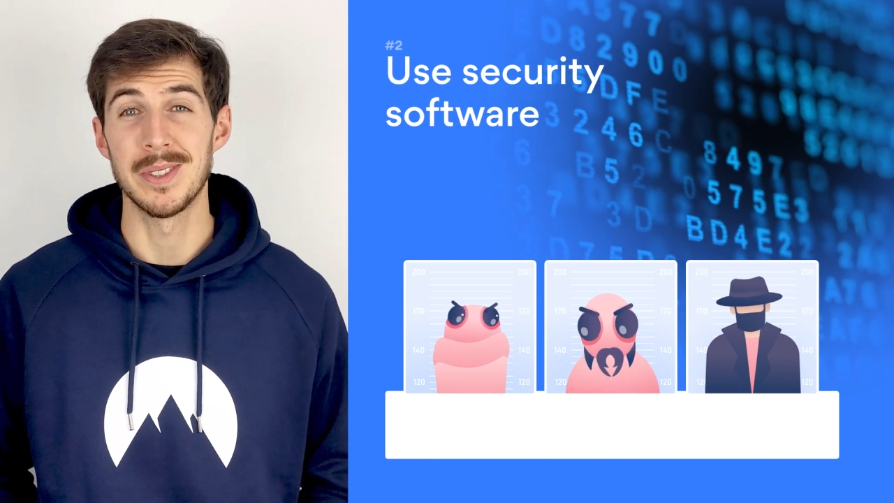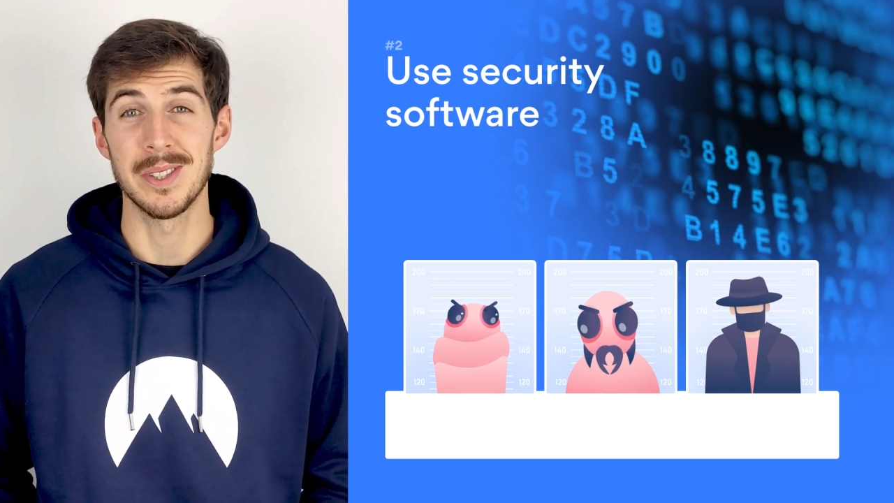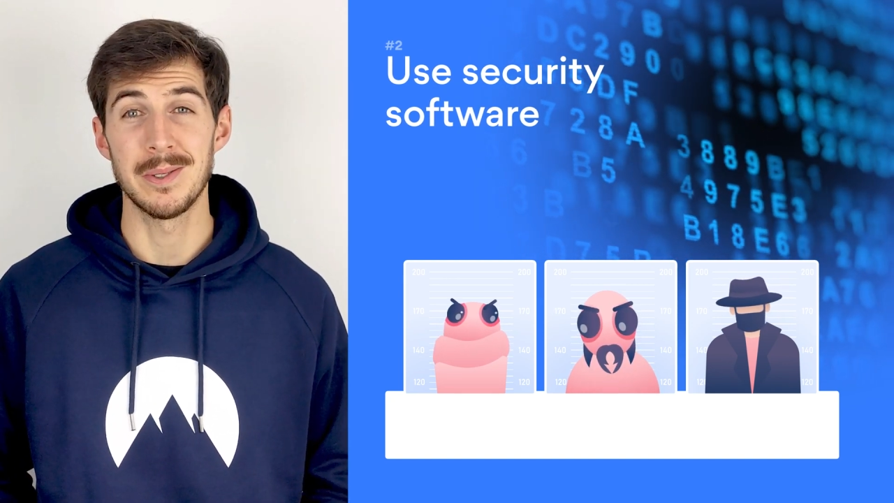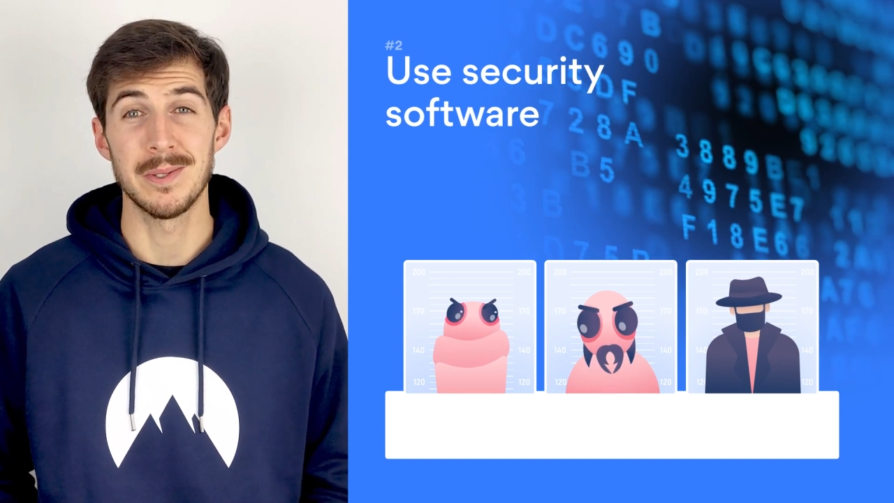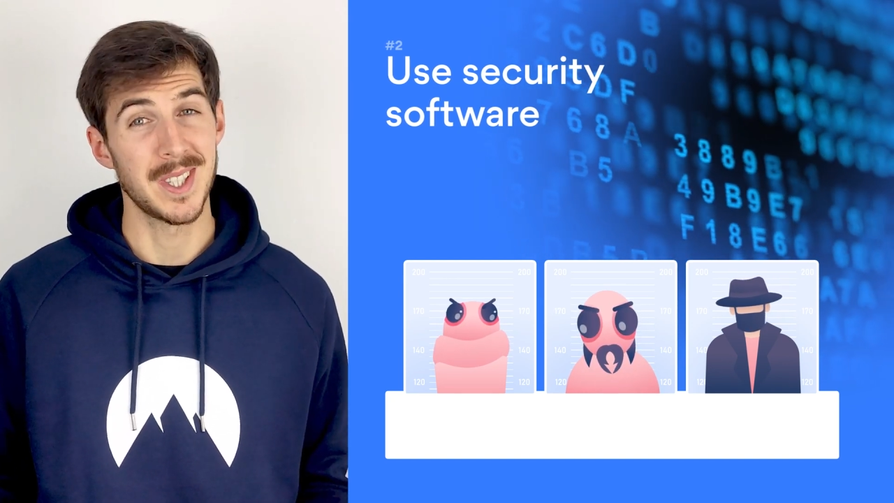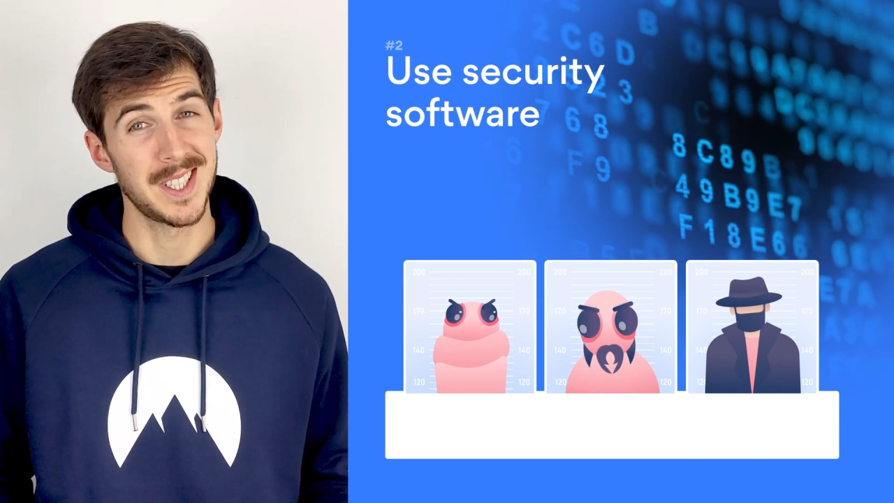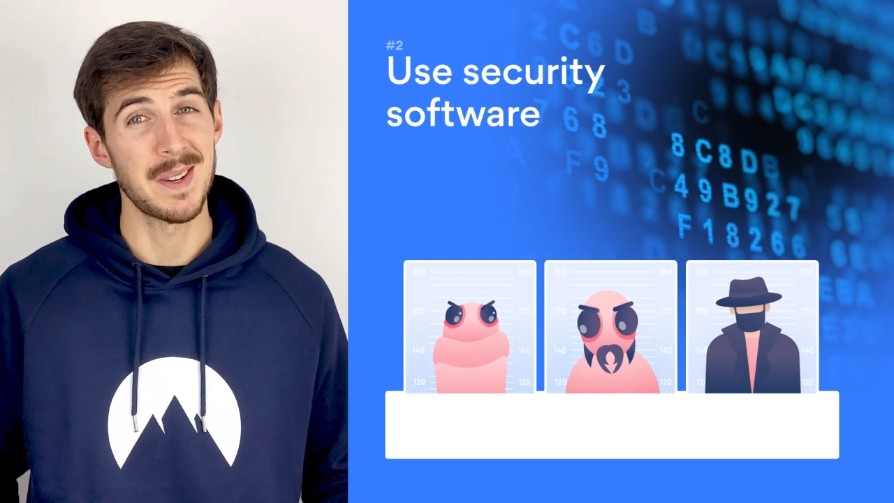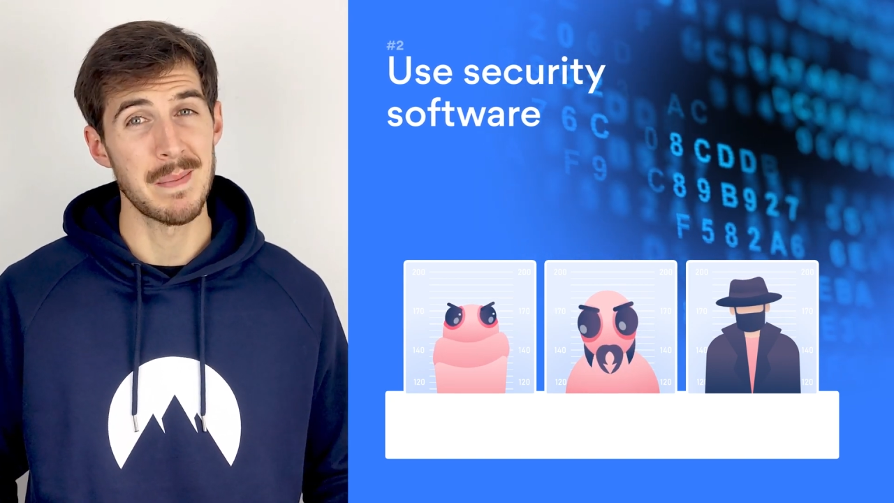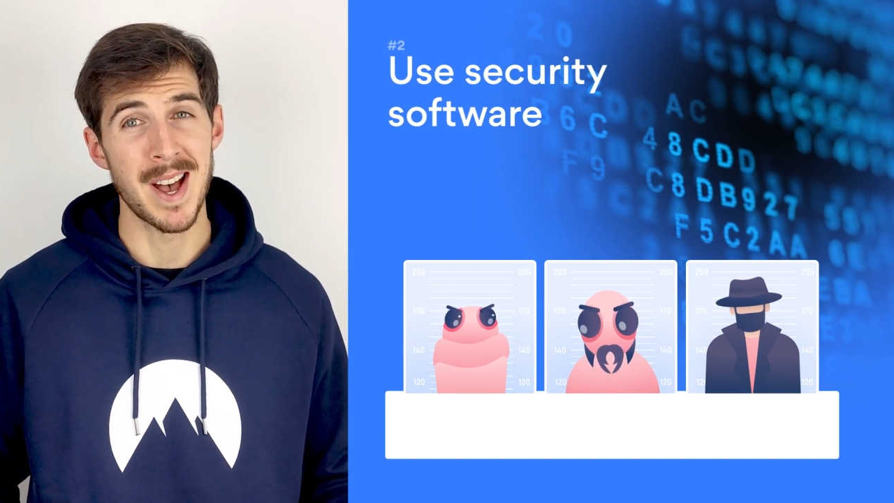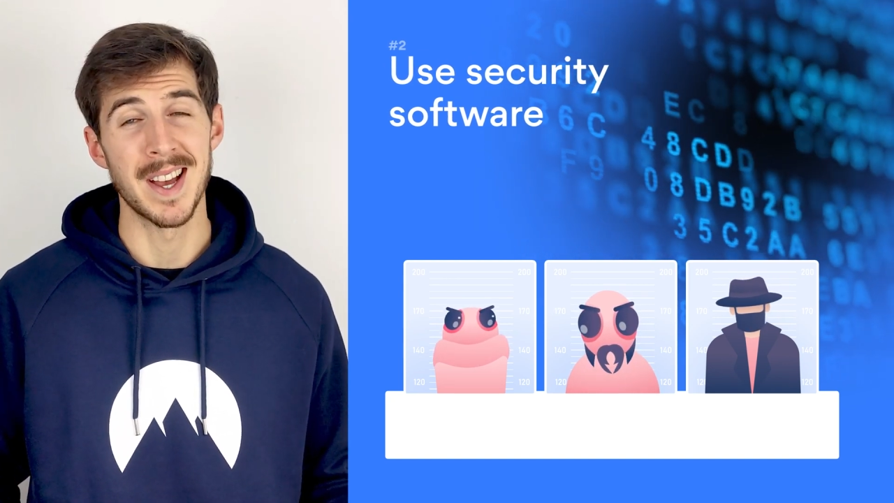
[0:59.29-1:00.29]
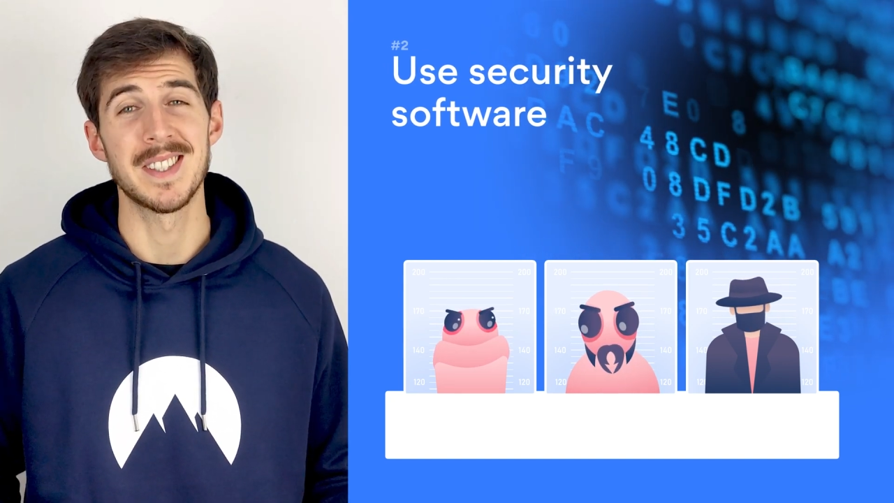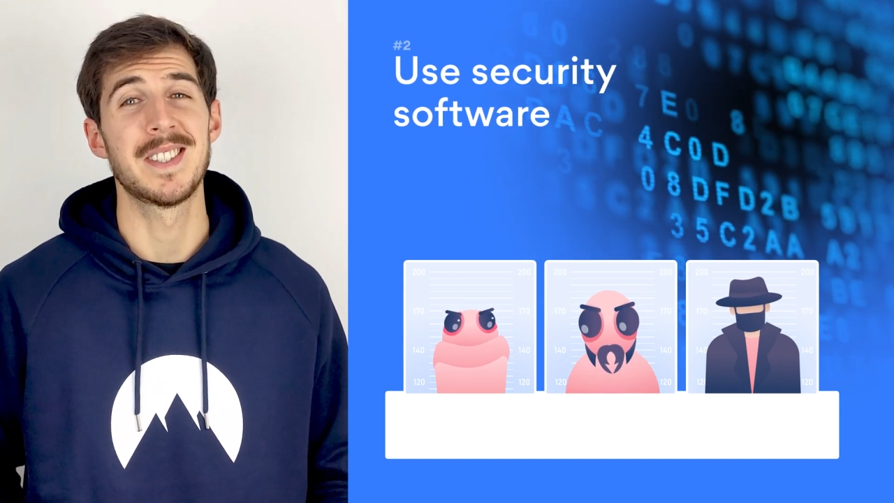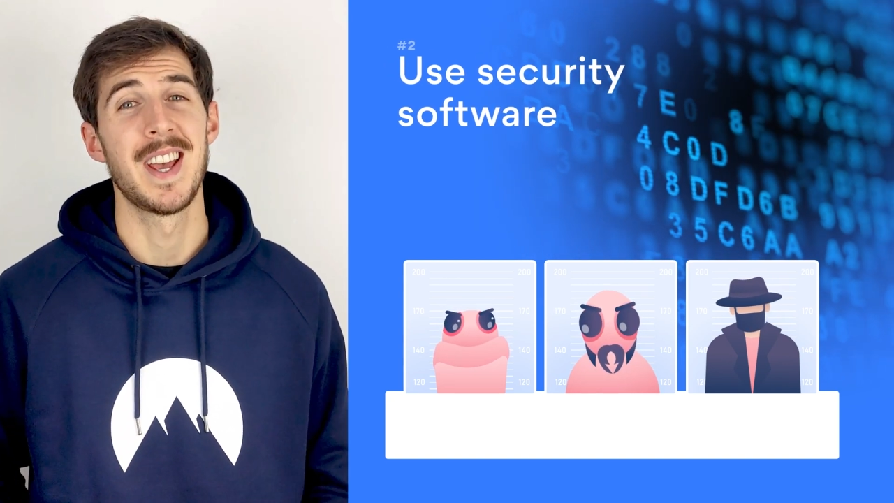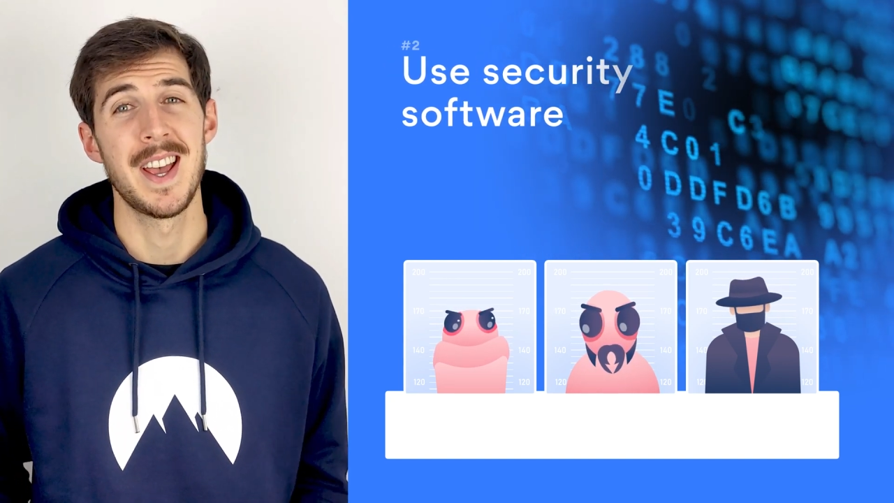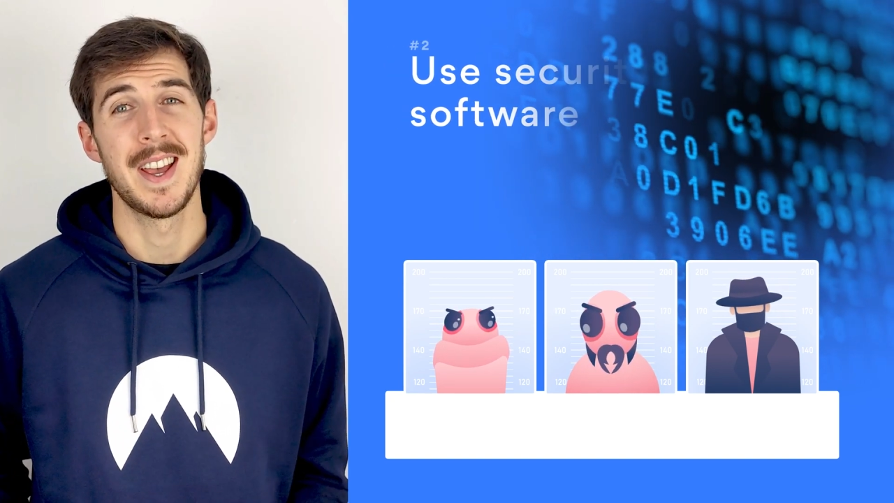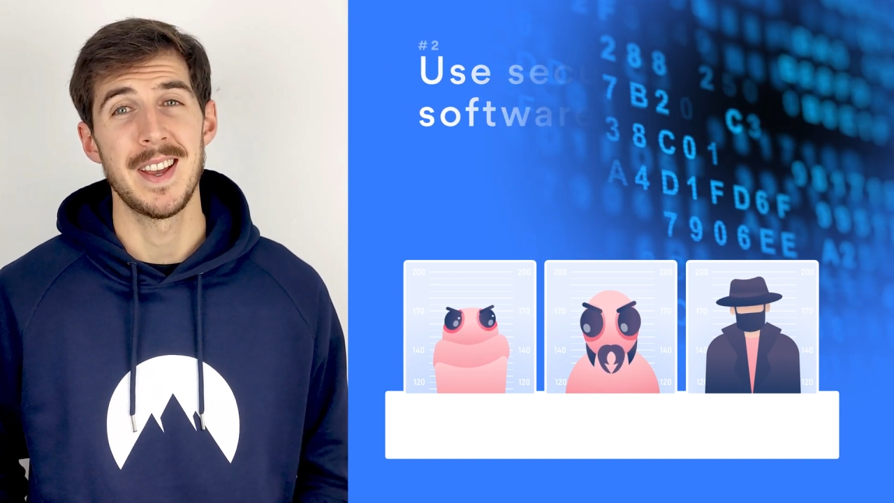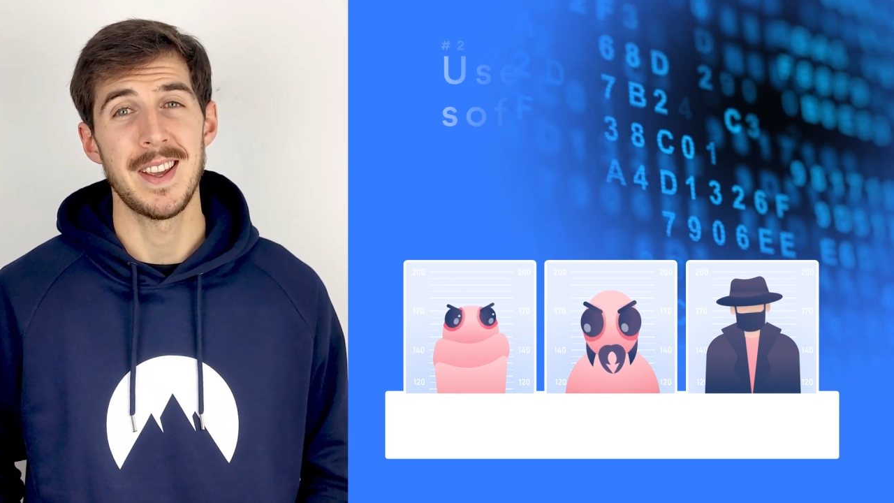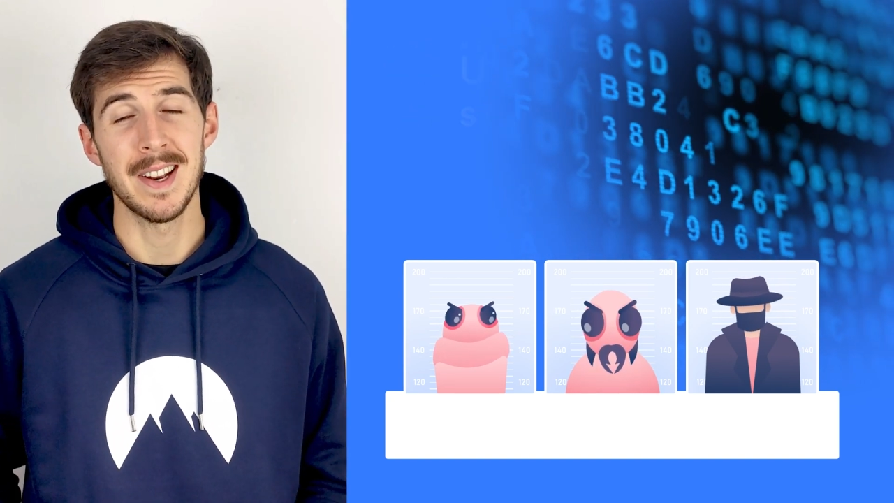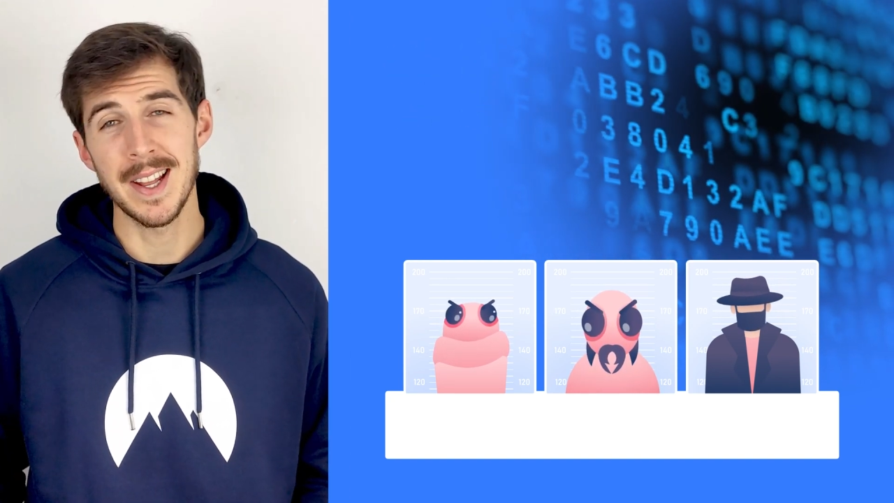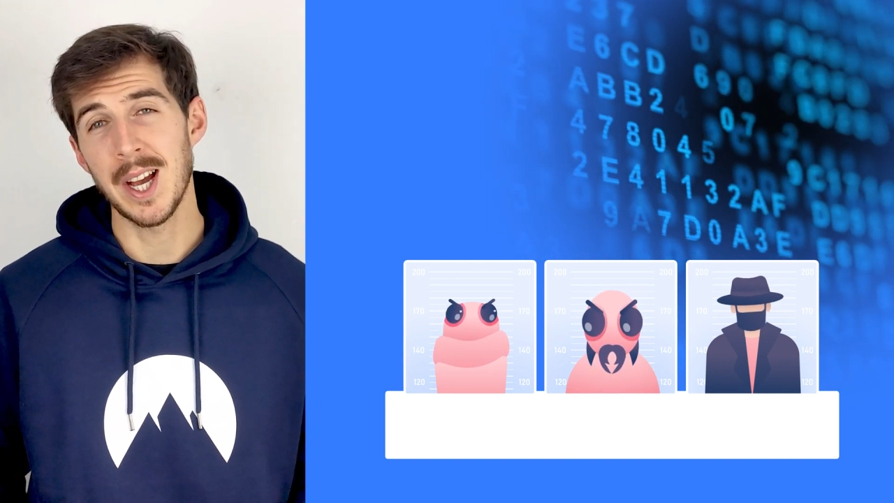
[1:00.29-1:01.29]
so it's a must.
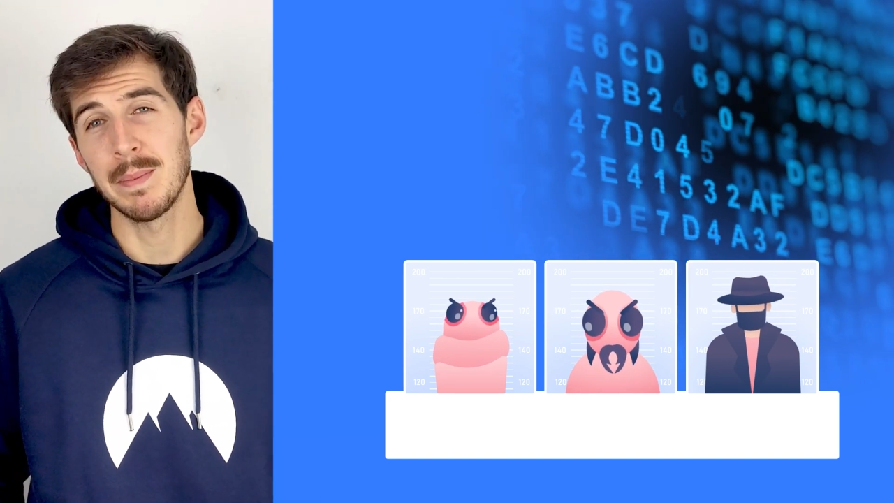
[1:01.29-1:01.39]
It'll